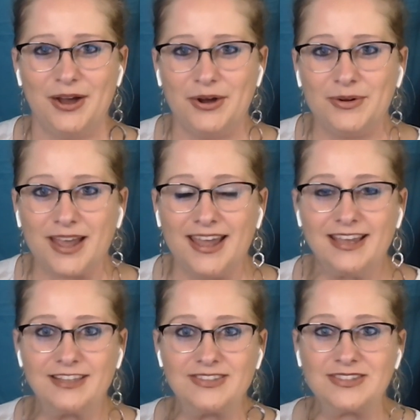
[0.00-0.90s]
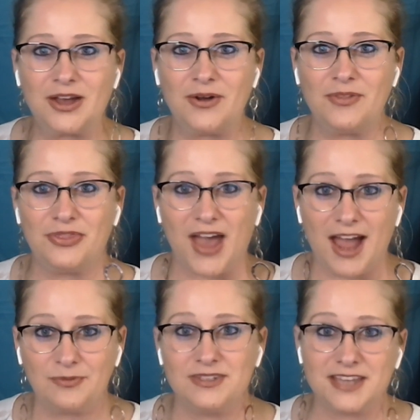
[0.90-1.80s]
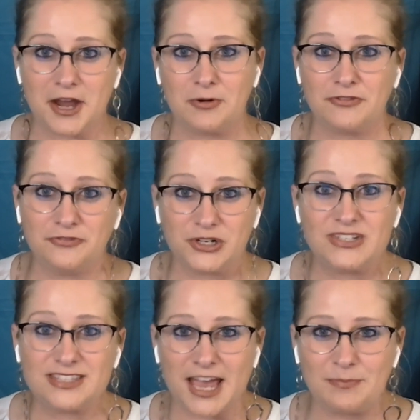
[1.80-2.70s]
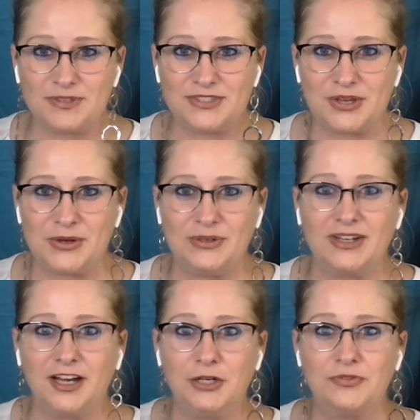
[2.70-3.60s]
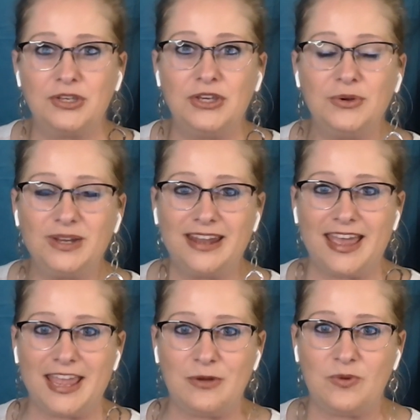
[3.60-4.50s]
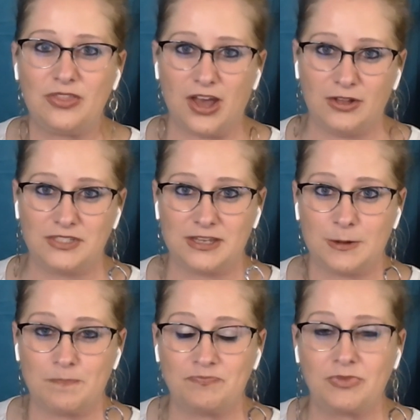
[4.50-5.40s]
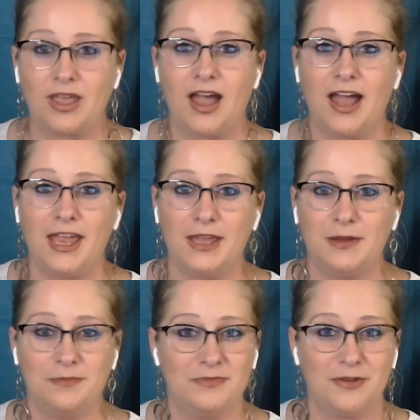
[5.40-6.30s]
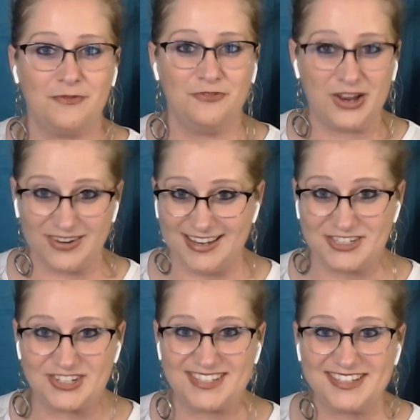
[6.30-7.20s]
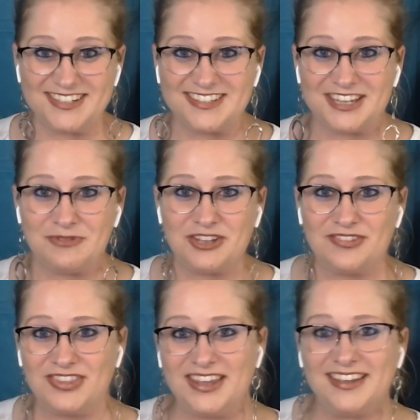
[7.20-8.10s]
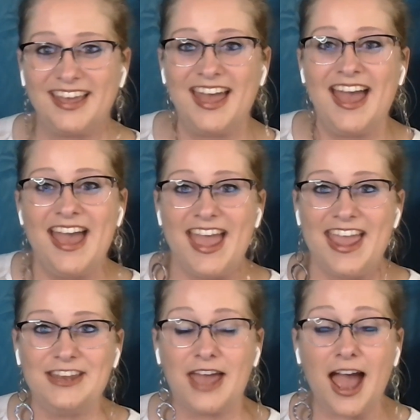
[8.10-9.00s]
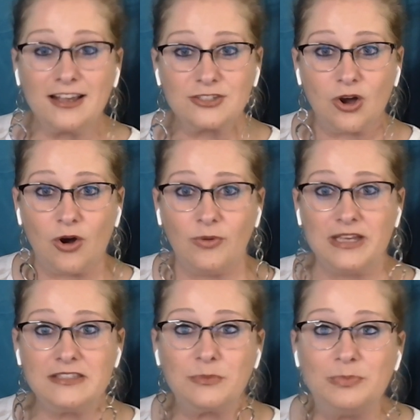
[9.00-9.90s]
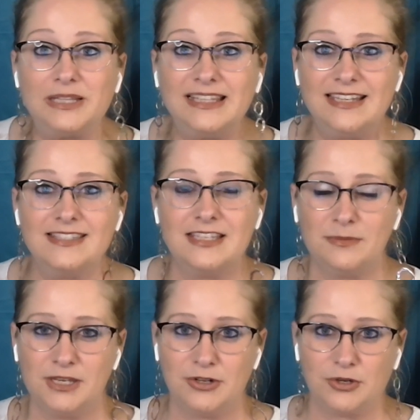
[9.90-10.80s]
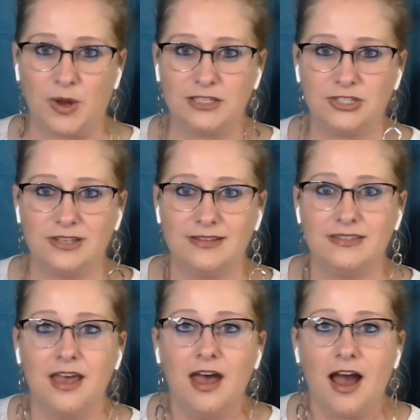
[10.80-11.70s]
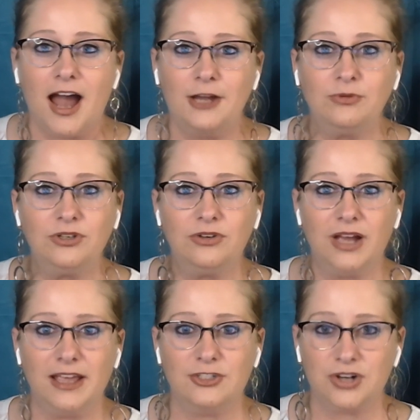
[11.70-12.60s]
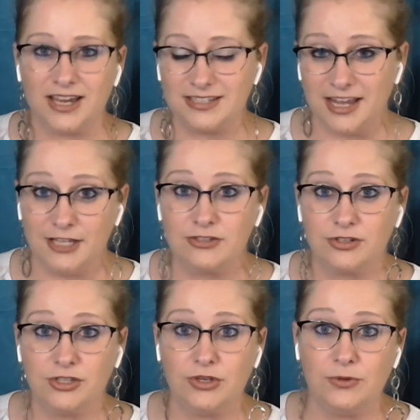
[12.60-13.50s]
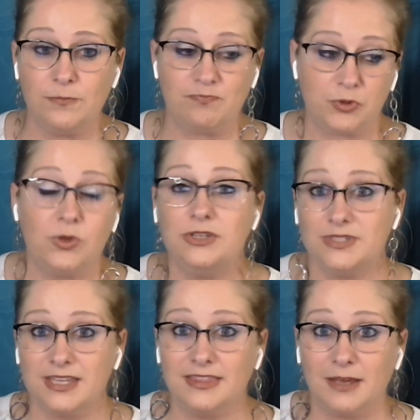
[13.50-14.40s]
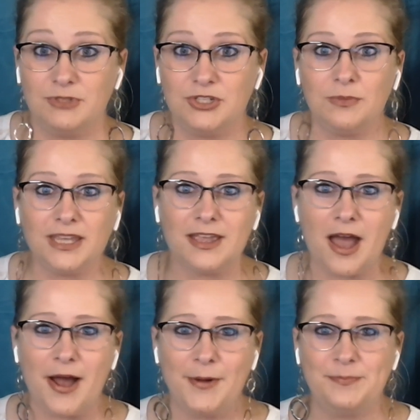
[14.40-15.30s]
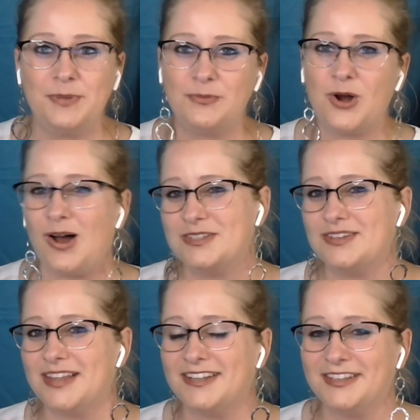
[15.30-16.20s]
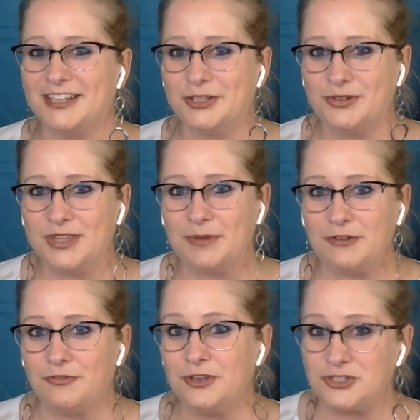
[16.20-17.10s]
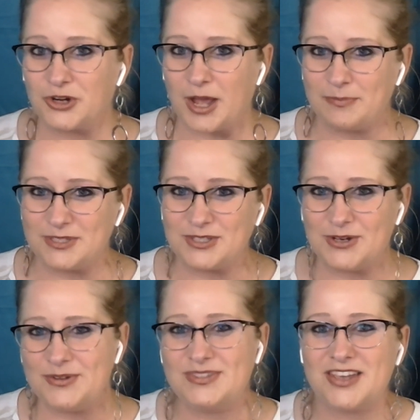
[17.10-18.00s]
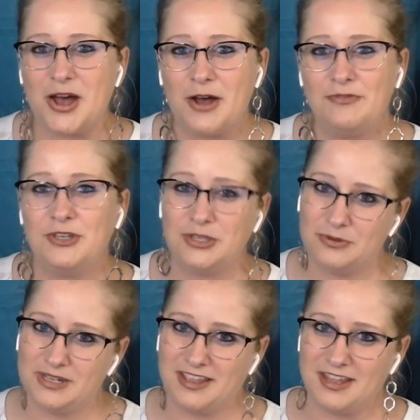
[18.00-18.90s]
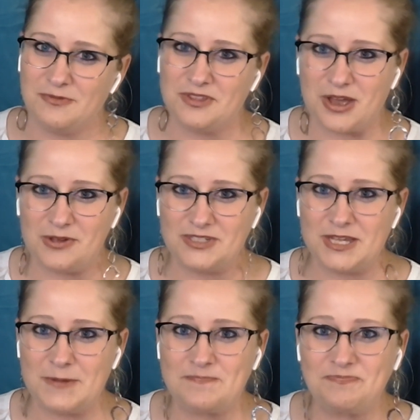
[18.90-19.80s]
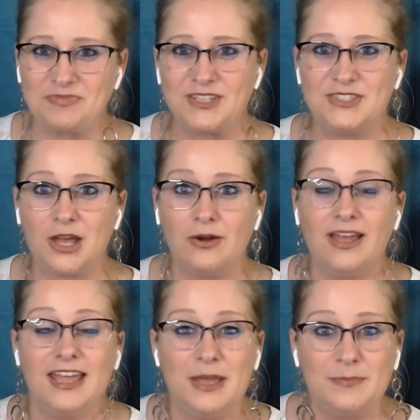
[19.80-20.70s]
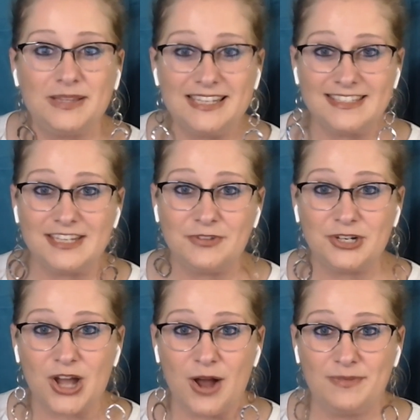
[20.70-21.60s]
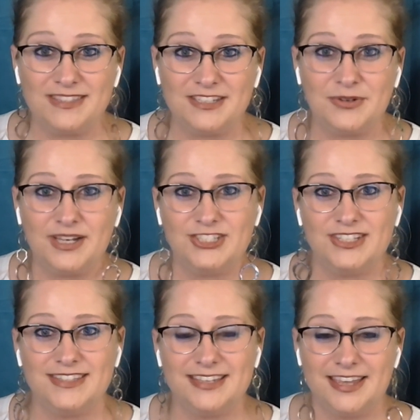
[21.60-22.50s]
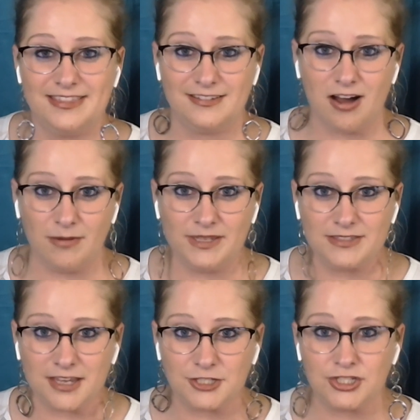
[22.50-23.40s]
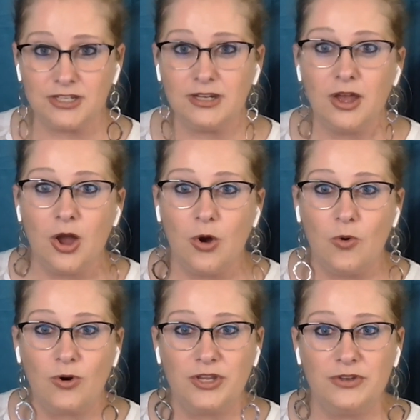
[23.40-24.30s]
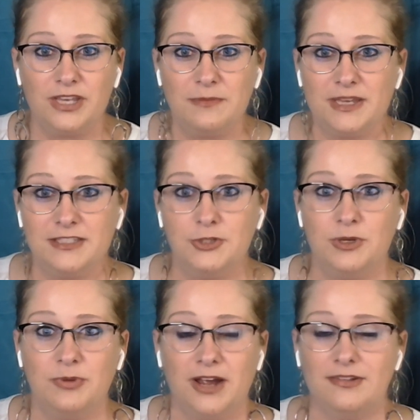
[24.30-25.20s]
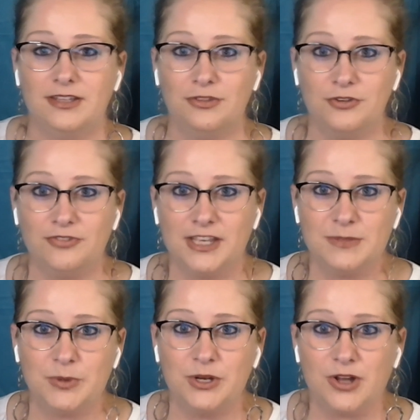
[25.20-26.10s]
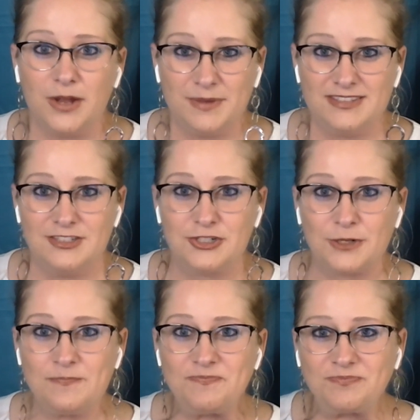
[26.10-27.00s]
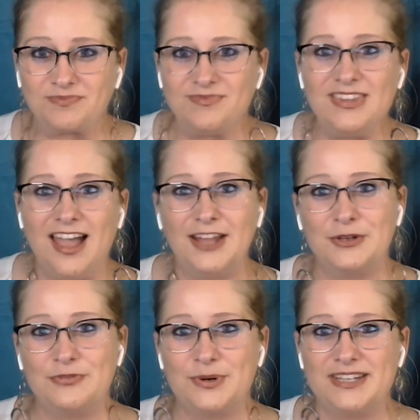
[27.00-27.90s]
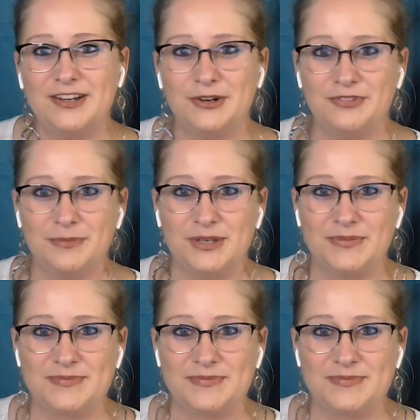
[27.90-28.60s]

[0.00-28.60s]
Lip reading: Okay, so that was our first episode of Q&A with LDM. I am very interested to see what you think, and as always, please send me your questions. I will try to answer you when you send them me, but we'll also likely include them in future episodes of Q&A with LDM. So please leave your comments and questions in the comment section, or you can message me privately through Facebook on Messenger. I look forward to hearing from you.